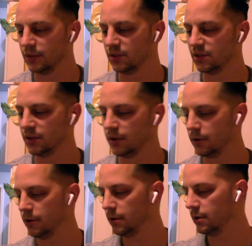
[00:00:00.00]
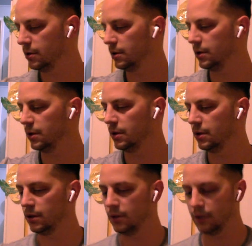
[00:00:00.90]
considered
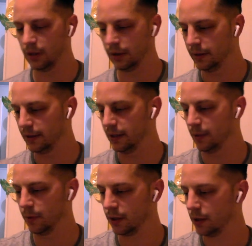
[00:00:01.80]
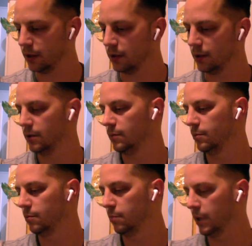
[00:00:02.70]
a gimmick,
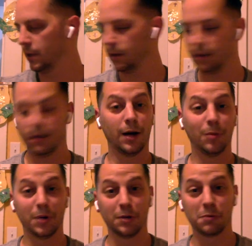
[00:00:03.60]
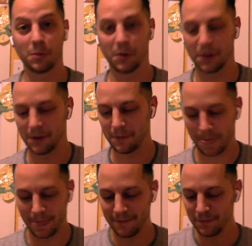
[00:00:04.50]
but I'm going to run with it.
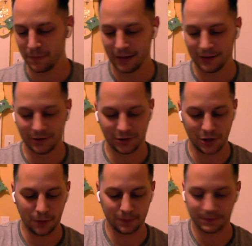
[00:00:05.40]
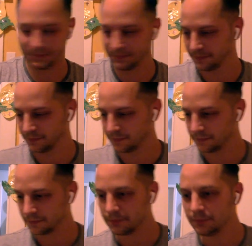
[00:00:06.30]
So,
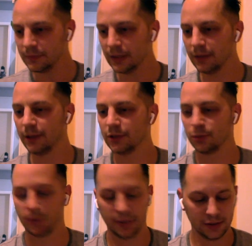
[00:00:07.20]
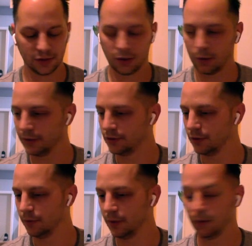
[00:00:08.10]
this one is going
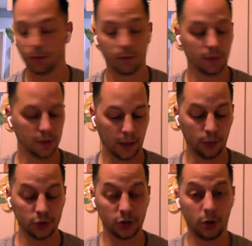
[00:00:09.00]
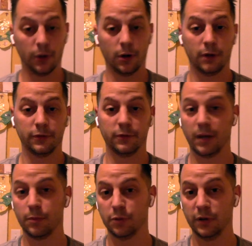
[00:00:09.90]
to be when I was going off of
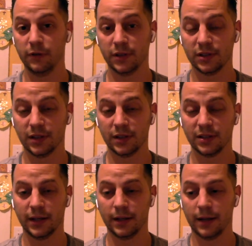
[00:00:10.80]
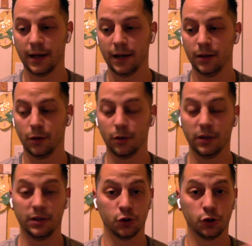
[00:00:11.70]
my previous thing saying that,
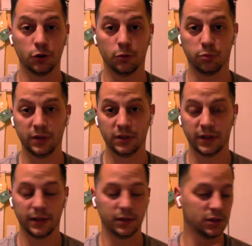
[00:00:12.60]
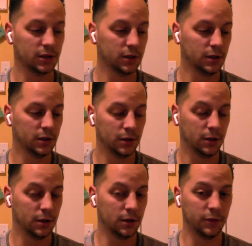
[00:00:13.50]
additional printings
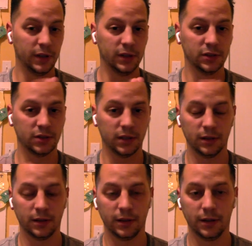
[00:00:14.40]
could have easily,